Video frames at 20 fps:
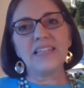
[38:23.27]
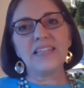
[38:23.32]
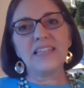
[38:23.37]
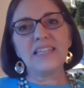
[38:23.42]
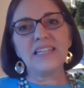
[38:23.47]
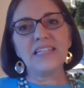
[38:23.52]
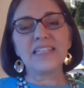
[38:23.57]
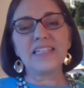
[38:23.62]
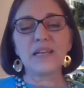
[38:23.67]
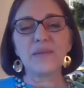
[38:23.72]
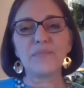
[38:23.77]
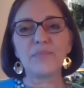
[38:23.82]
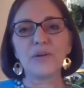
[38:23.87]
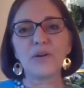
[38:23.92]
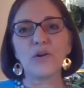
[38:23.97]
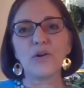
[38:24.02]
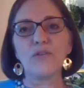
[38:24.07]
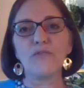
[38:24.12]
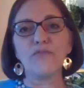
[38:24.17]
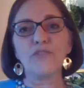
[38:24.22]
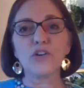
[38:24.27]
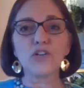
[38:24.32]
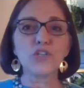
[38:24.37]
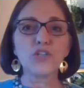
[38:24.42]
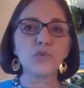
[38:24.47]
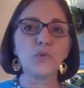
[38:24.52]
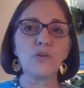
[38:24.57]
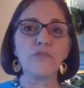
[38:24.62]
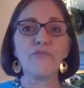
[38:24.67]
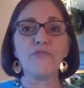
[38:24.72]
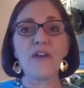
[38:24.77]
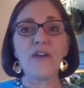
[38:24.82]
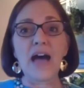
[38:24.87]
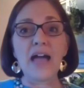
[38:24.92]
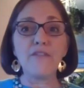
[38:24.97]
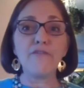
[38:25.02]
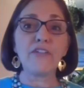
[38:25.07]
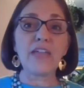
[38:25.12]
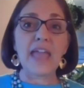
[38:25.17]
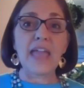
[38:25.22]
the typical virtual
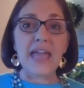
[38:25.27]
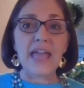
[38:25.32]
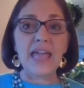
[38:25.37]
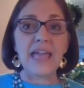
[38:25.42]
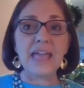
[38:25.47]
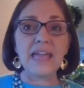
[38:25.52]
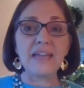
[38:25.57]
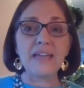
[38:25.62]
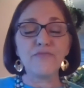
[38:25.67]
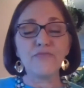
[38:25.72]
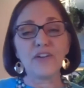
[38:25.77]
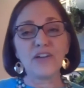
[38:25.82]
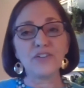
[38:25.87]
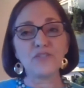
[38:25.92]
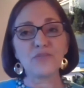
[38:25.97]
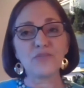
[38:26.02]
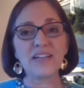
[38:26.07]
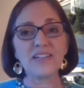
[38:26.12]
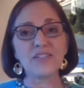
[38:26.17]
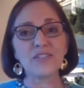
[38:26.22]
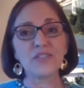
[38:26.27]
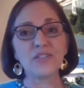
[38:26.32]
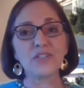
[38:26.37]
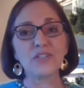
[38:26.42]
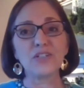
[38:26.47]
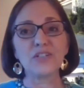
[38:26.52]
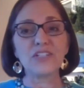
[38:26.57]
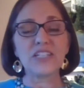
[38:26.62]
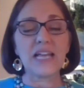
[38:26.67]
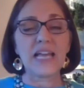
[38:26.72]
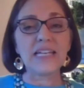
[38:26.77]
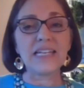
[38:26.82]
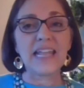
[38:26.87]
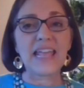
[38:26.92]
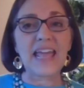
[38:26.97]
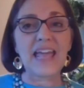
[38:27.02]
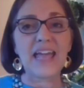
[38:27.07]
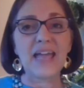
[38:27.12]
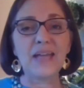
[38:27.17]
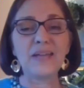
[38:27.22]
5K fundraiser,
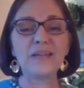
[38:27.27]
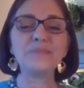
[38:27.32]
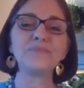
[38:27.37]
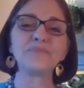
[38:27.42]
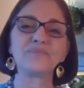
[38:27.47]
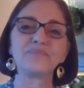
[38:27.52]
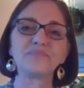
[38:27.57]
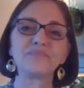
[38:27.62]
10K,